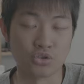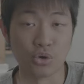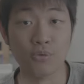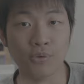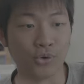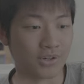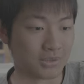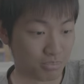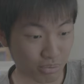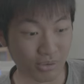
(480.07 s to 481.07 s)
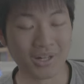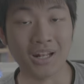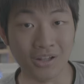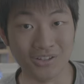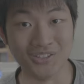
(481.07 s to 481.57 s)
show floor is pretty
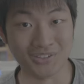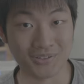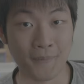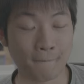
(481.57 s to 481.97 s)
long.